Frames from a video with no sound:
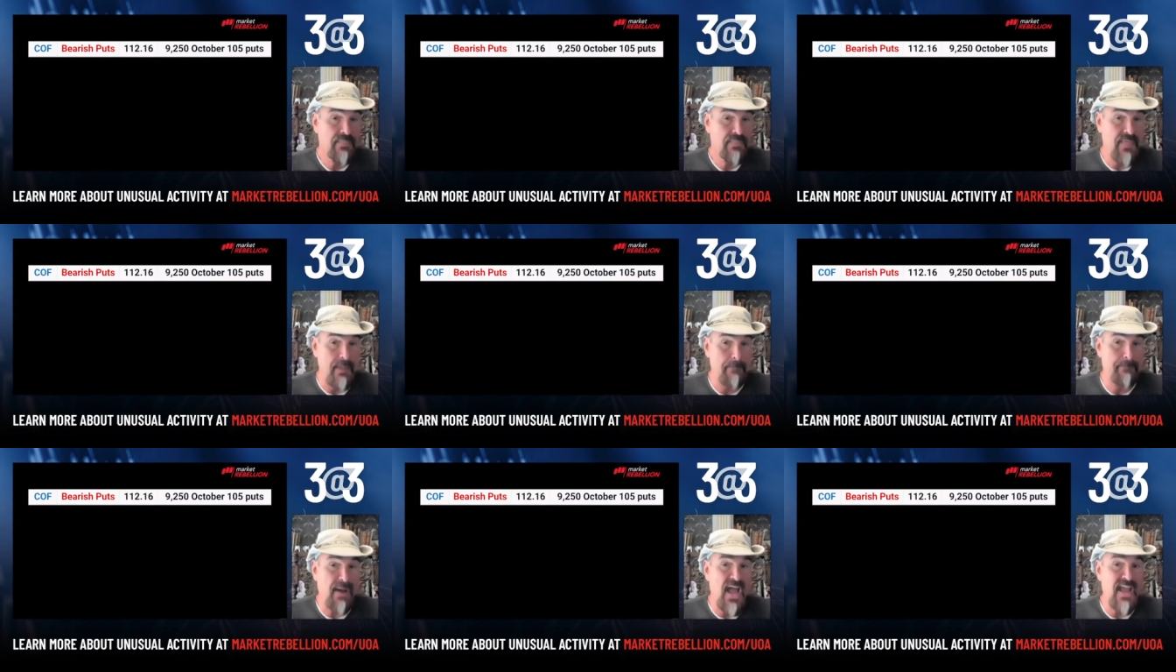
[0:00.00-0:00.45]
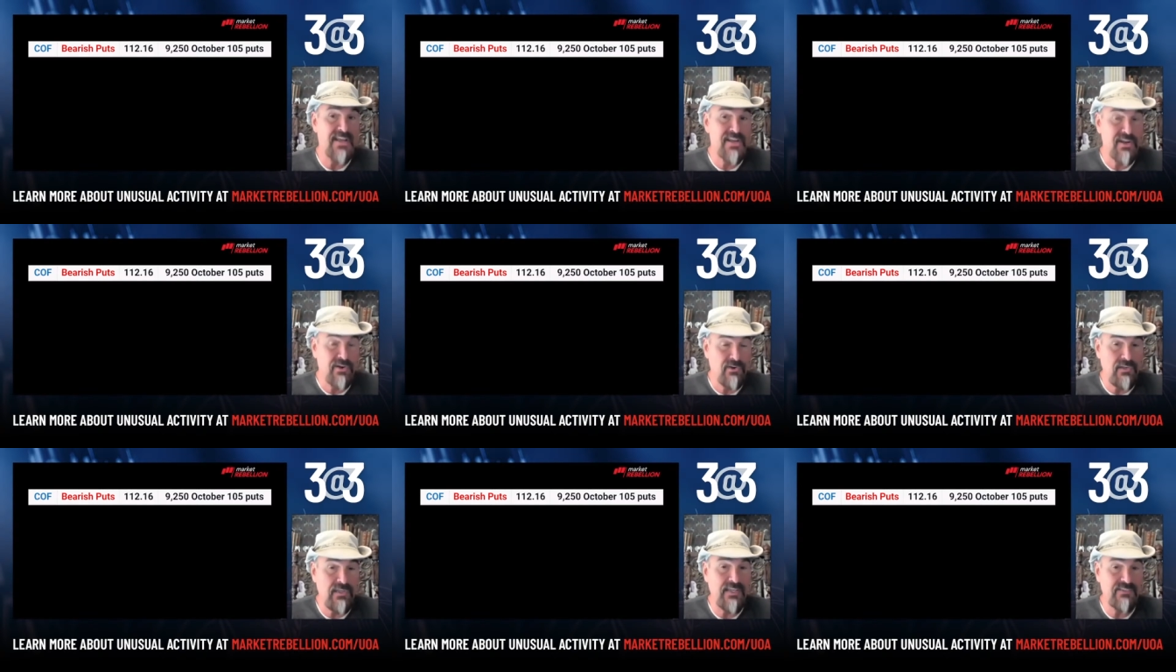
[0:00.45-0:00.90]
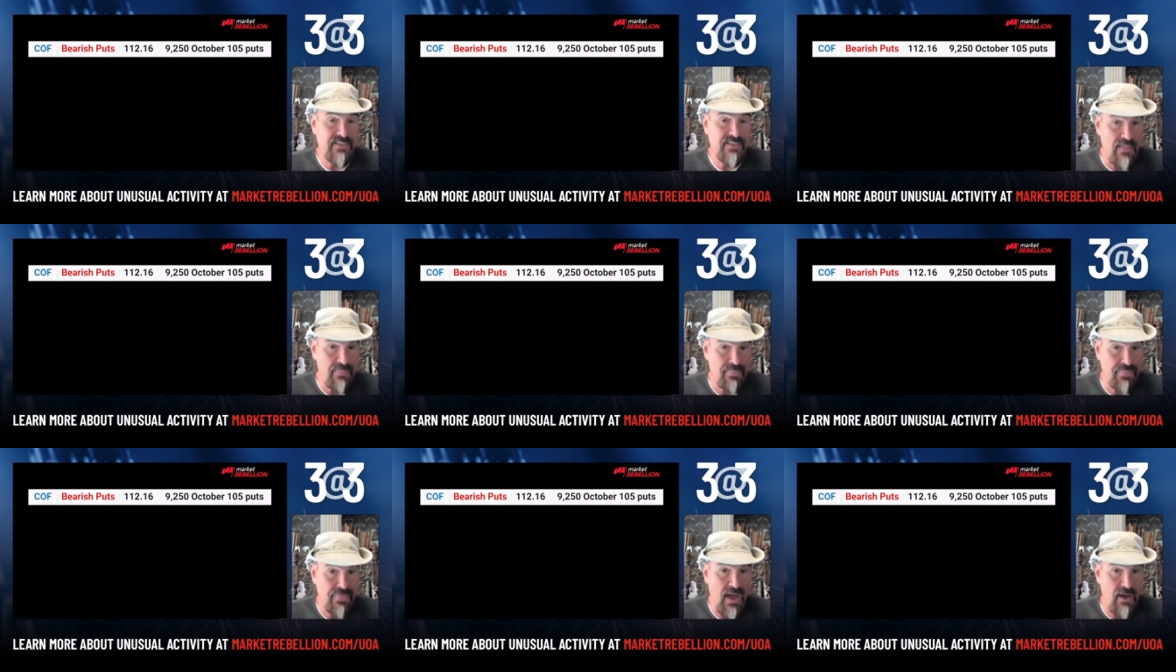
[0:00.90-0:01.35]
They buy nearly
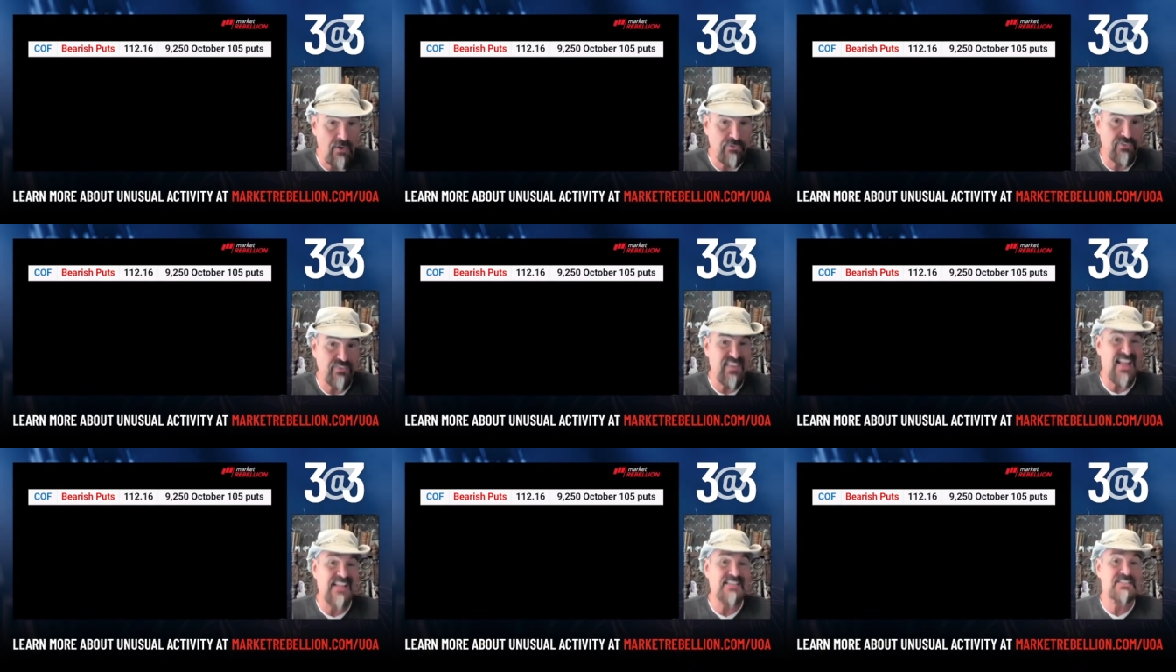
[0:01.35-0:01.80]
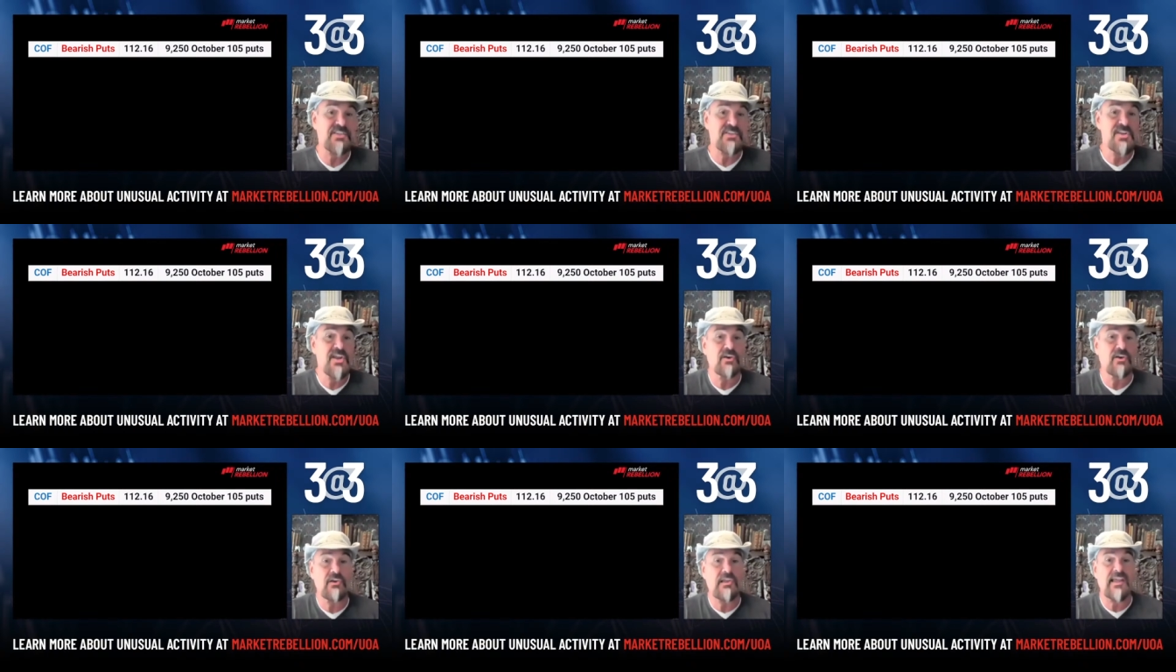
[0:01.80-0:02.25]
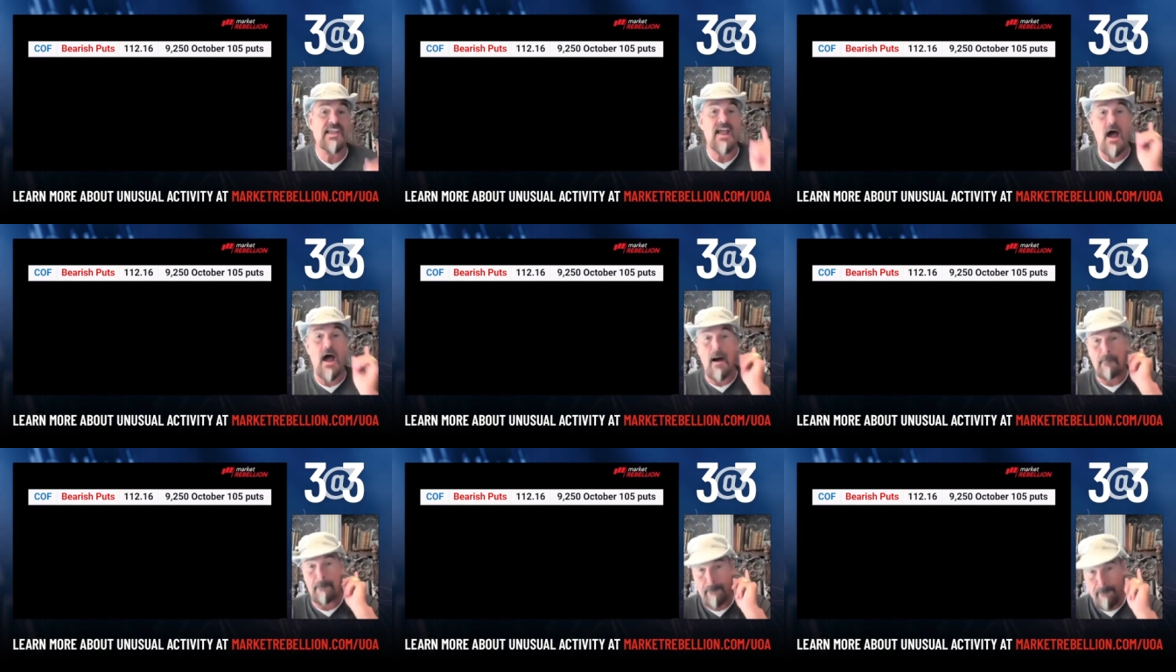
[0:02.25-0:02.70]
10,000. That's nearly
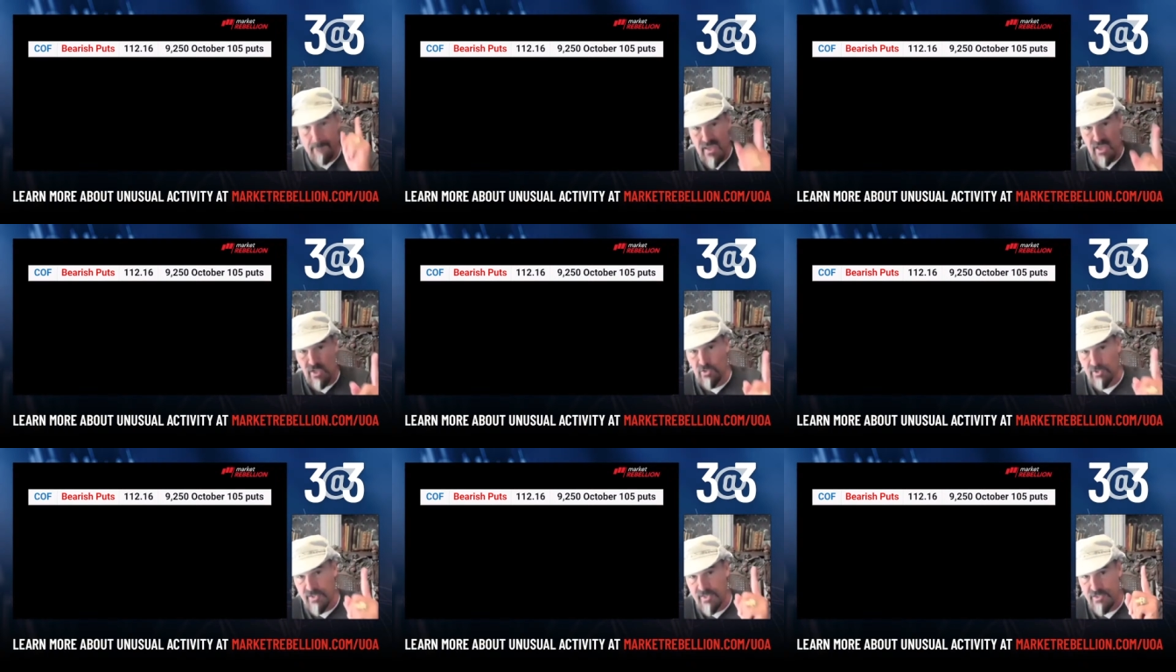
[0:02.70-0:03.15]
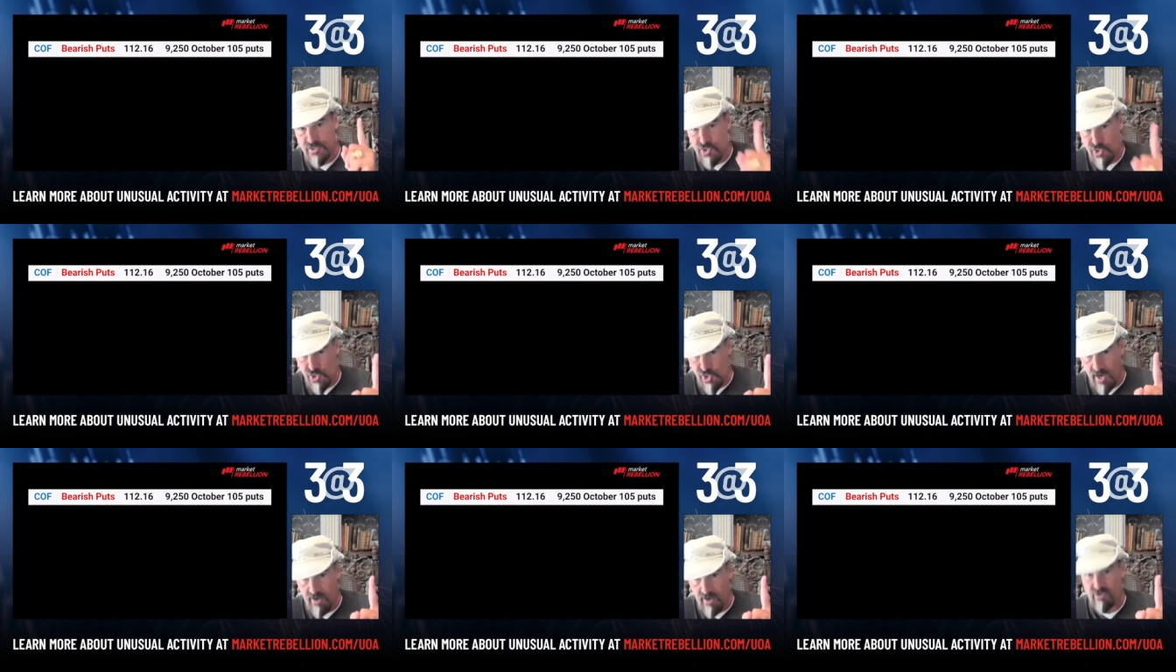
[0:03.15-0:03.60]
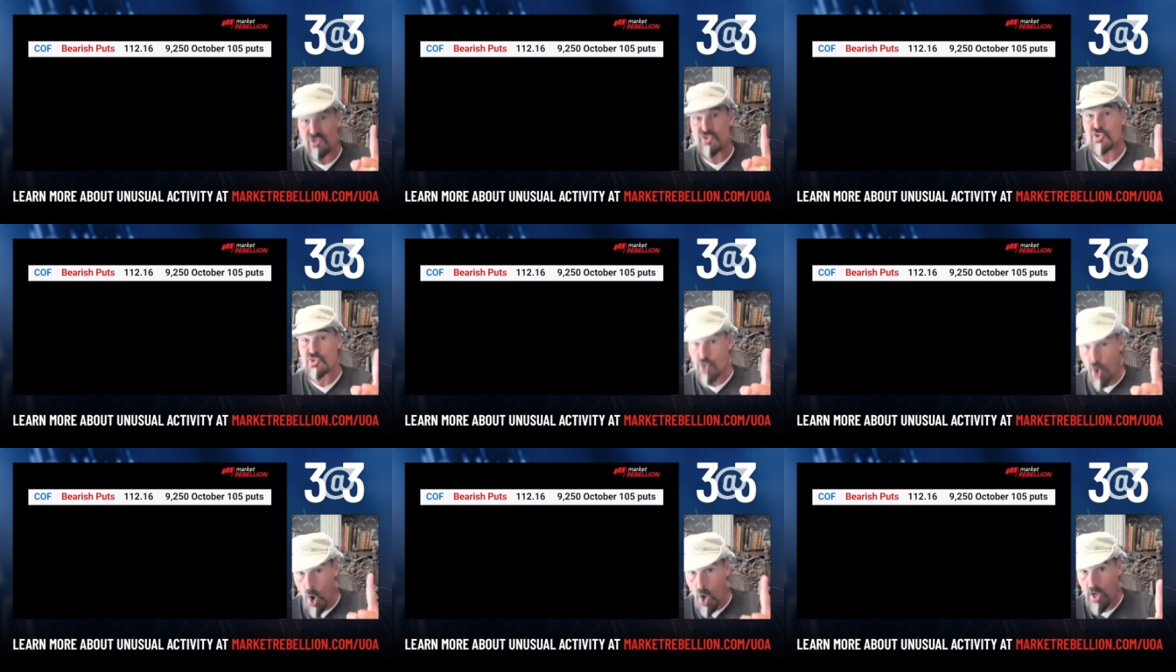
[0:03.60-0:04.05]
a million shares
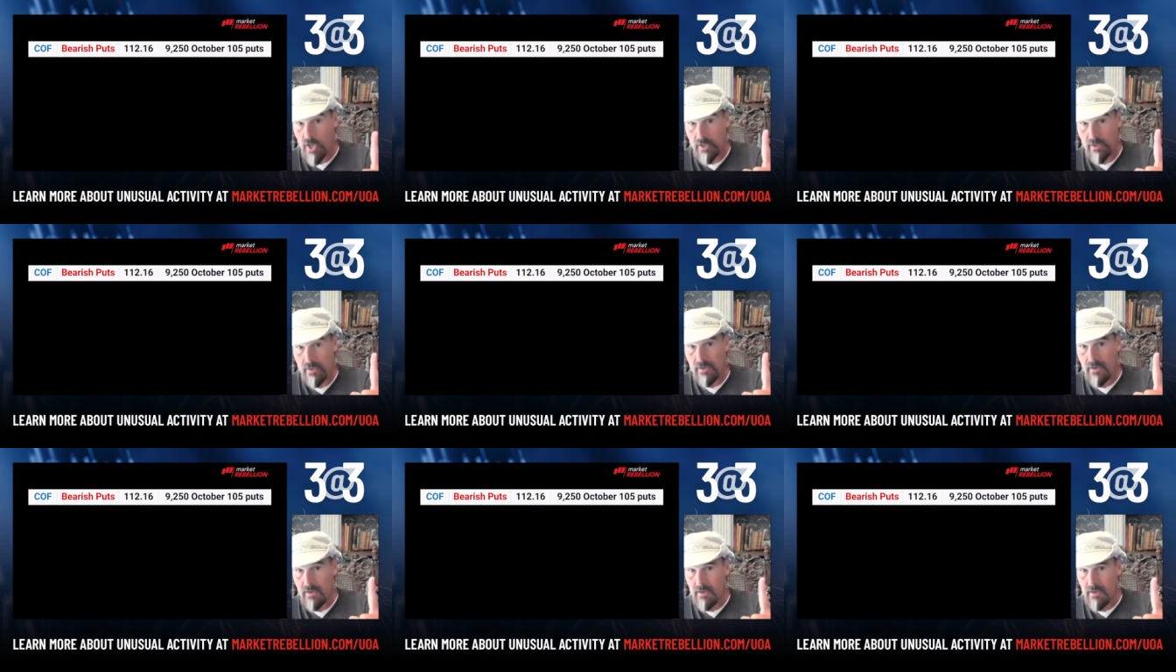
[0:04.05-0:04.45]
short,